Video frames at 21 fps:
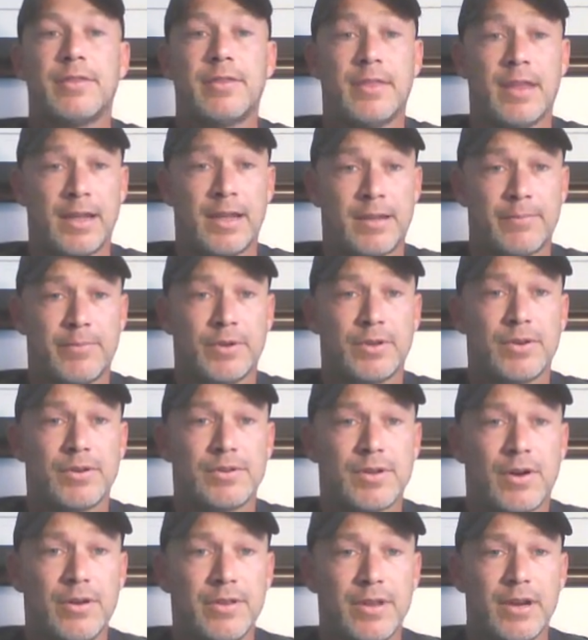they can put
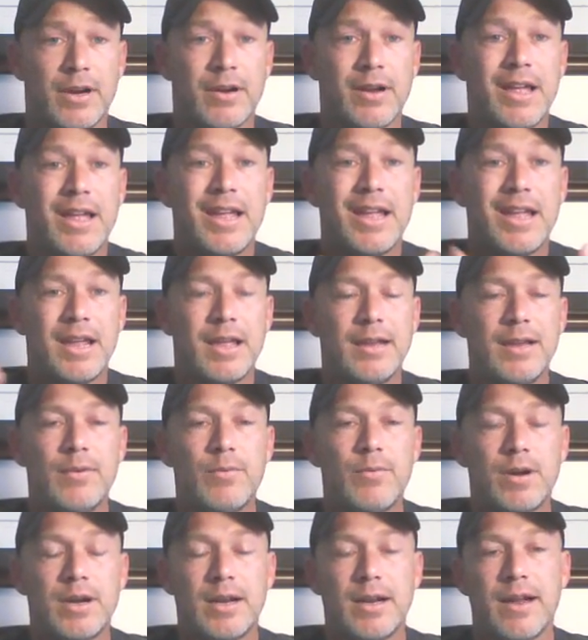those on there.
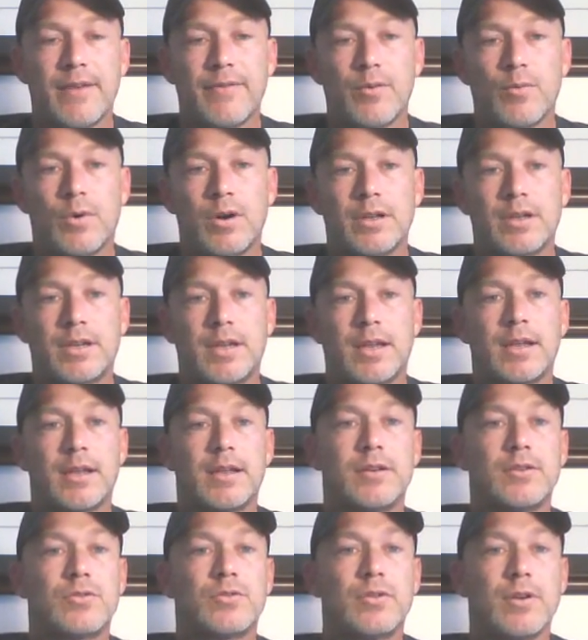Anyone and everyone can
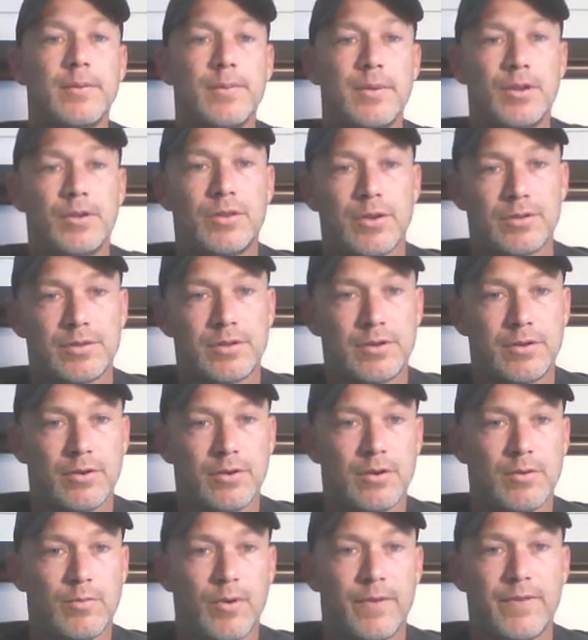contribute those to
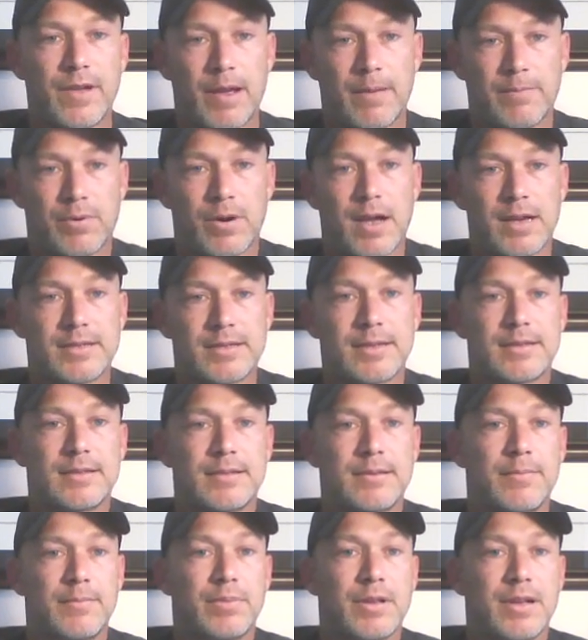them. We've got
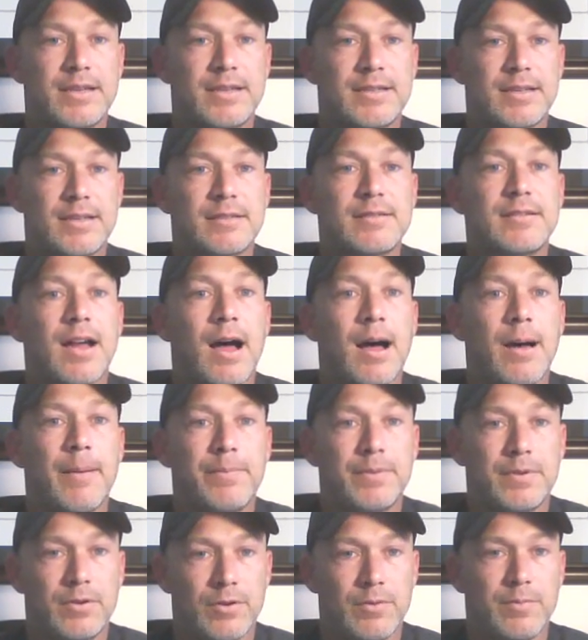processes in place to
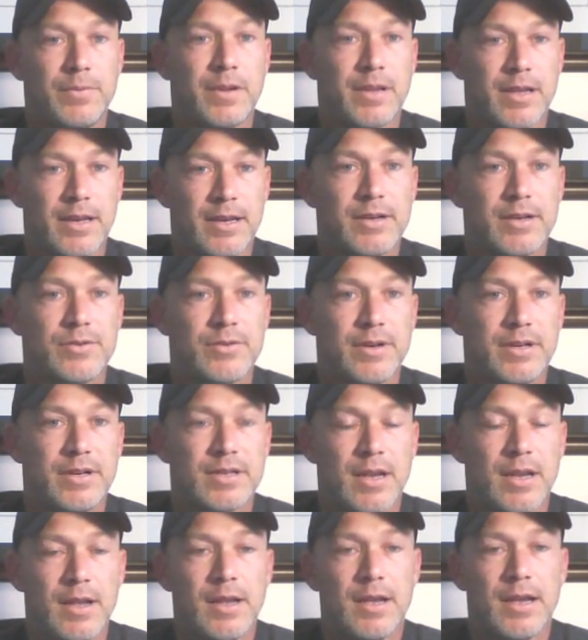stop duplicate
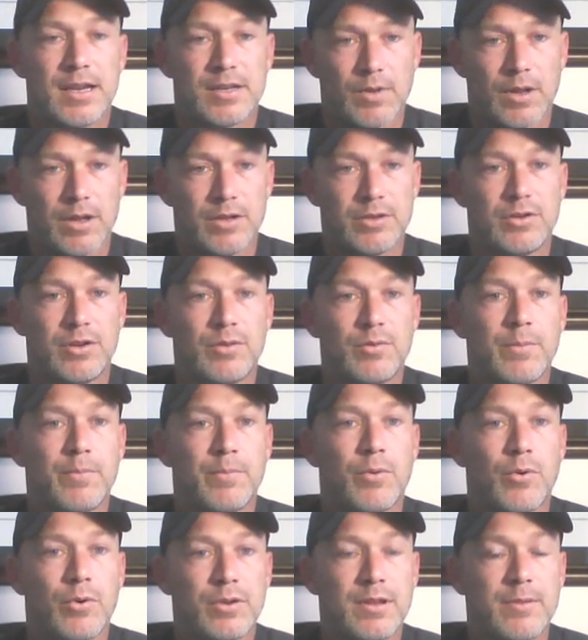entries, as well as you can
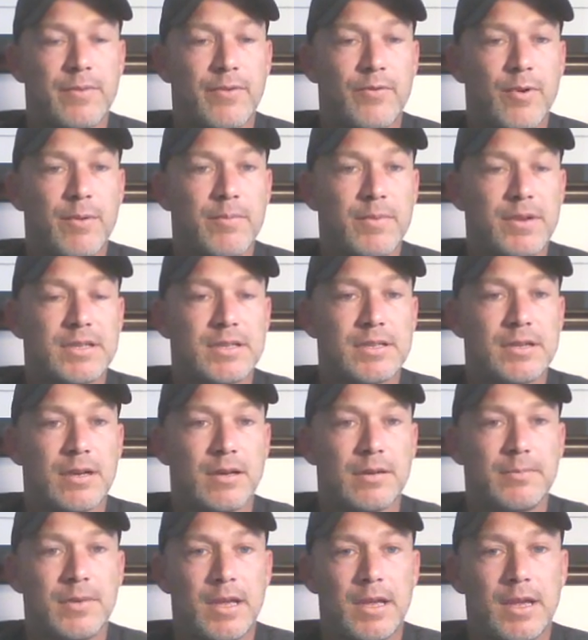report them if we miss
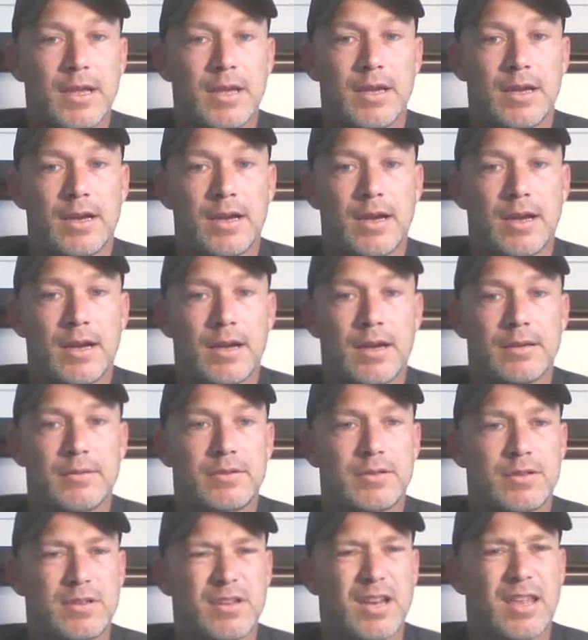some,
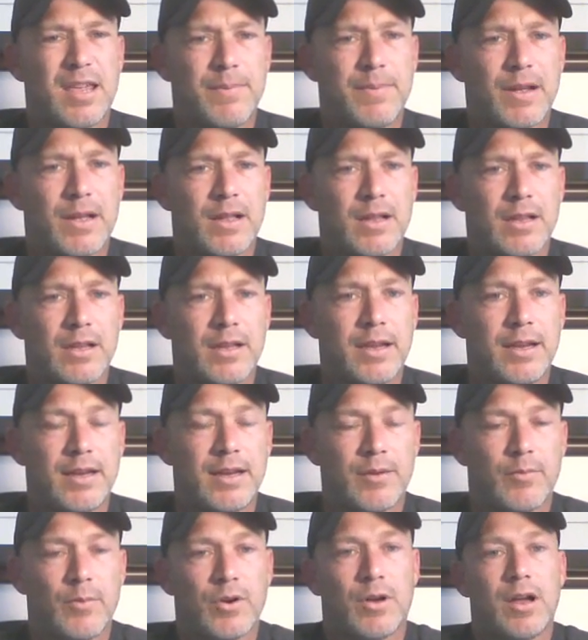to keep it
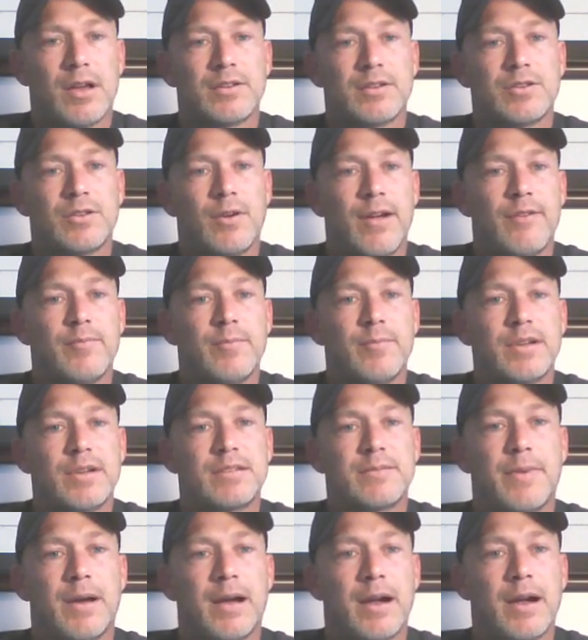clean. And we'll also have them
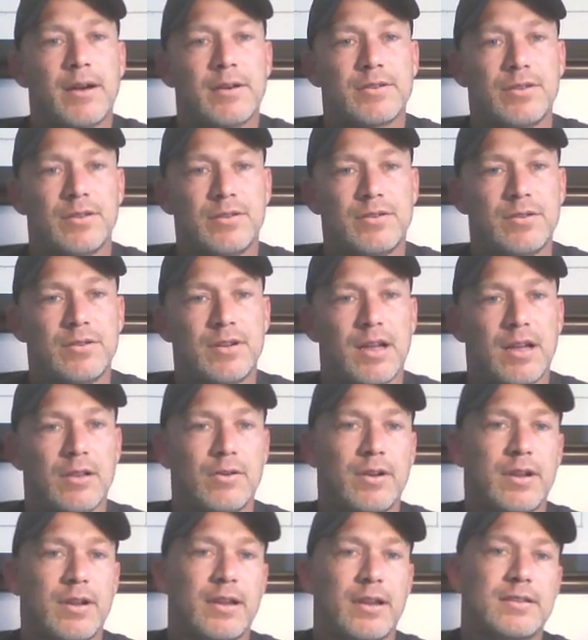expire so that you're not
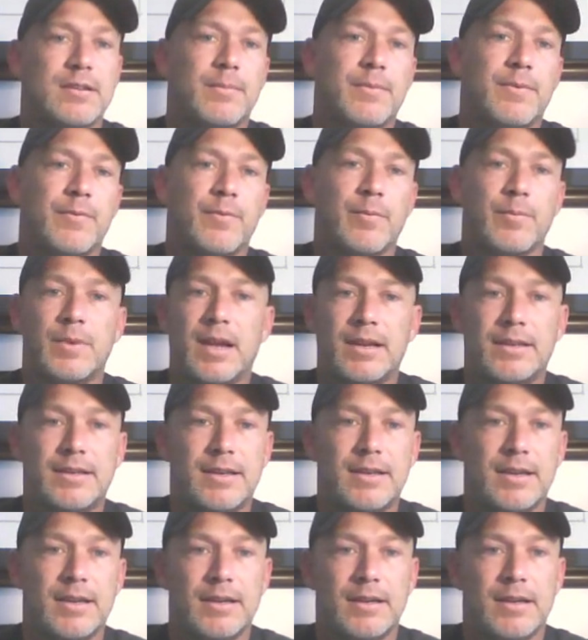looking at something from
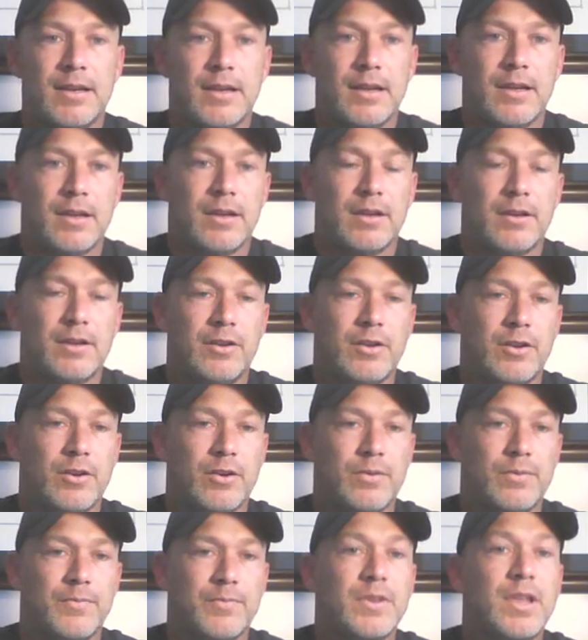
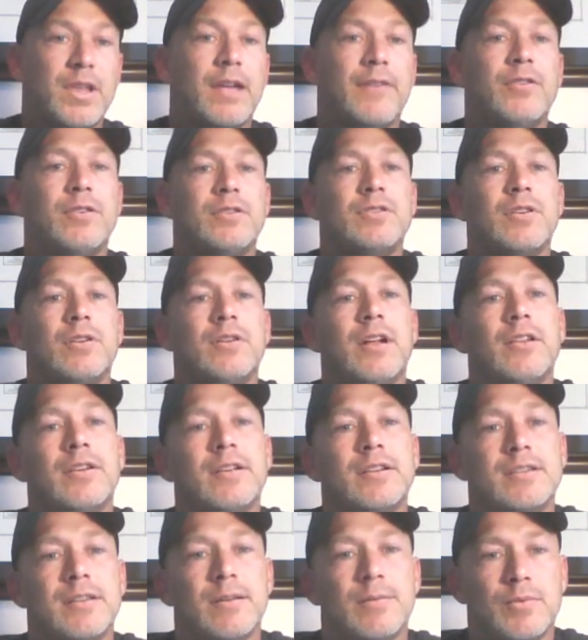so you're not
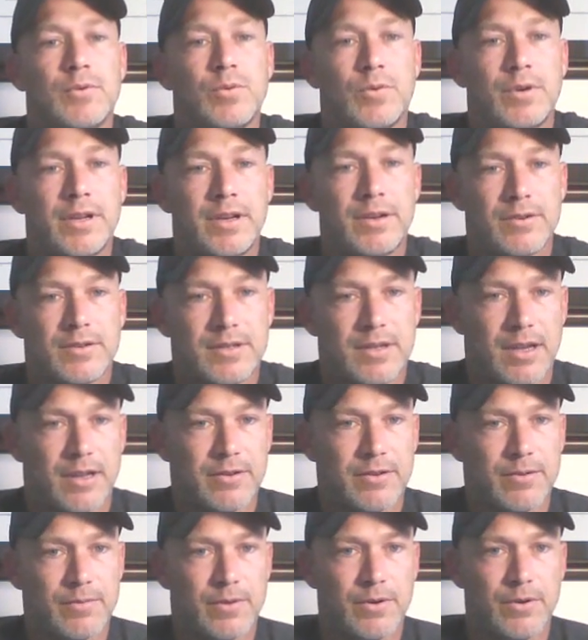looking at something 20 years
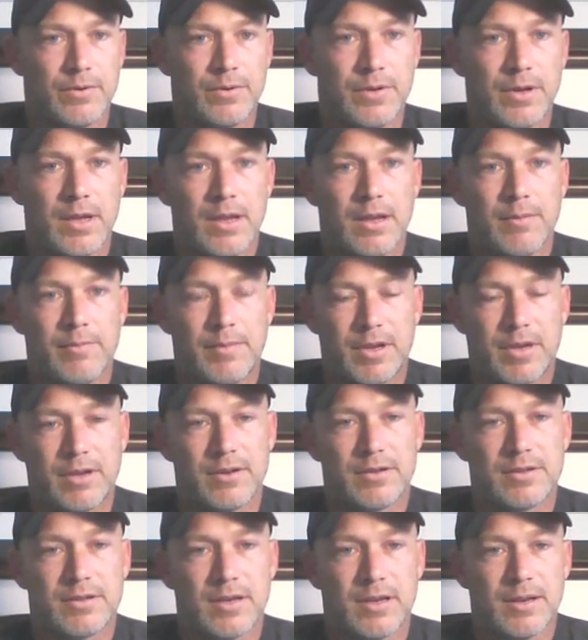down the road,
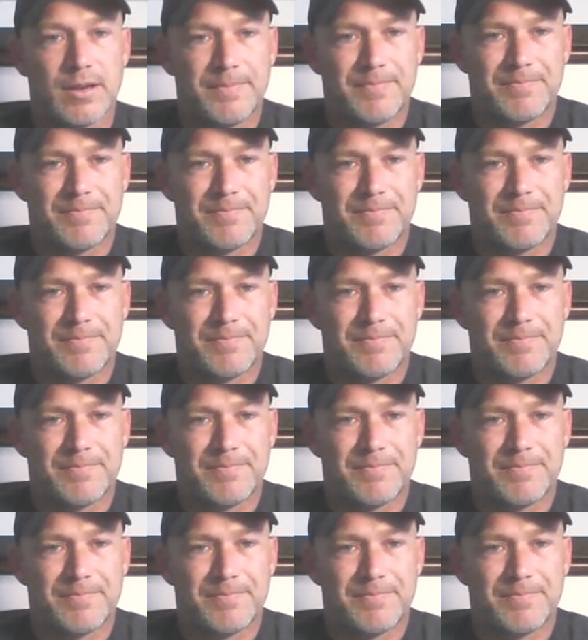because